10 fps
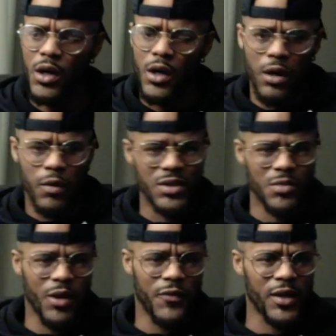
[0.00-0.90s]
what's the
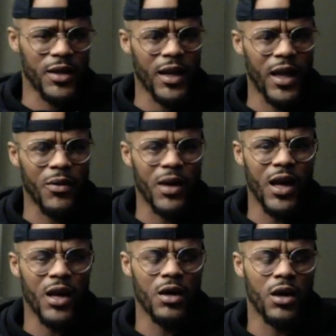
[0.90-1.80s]
motherfucking cloud
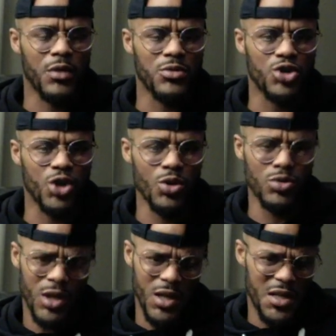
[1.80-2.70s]
name? Zeus.
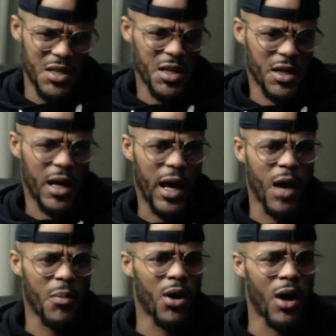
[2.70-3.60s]
Did a
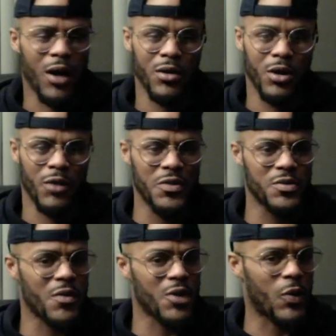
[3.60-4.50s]
combo. I don't know if he was
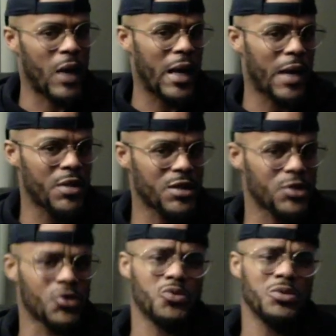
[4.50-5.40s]
able to grab that bitch
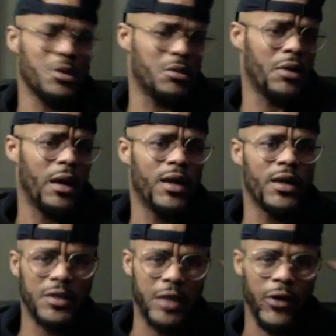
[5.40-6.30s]
because in
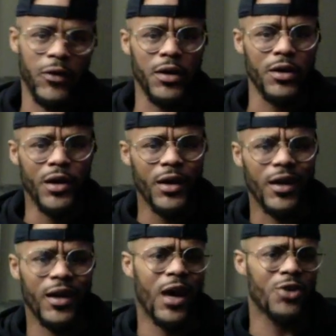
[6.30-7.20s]
theory,
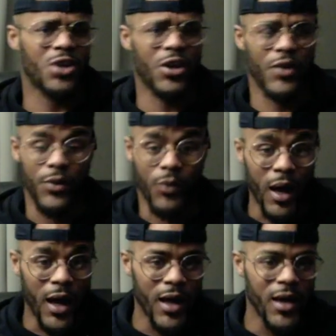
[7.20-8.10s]
clouds carry
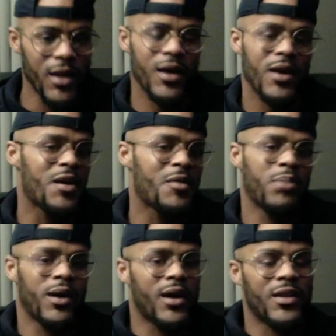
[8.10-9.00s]
rain.
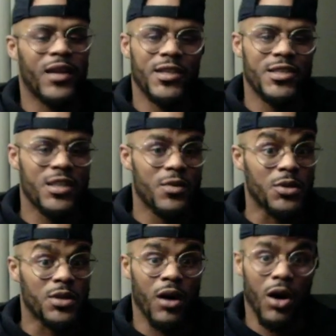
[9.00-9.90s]
But that shit was
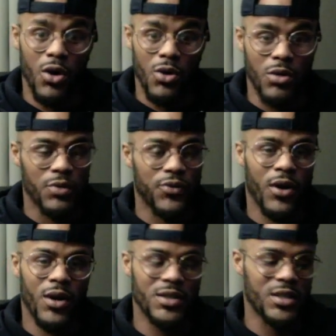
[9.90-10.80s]
cold. As far
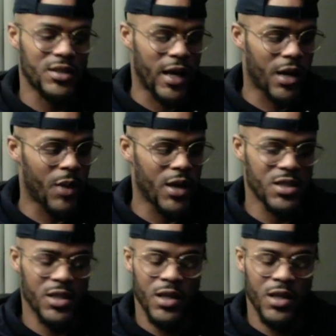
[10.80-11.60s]
as his animation,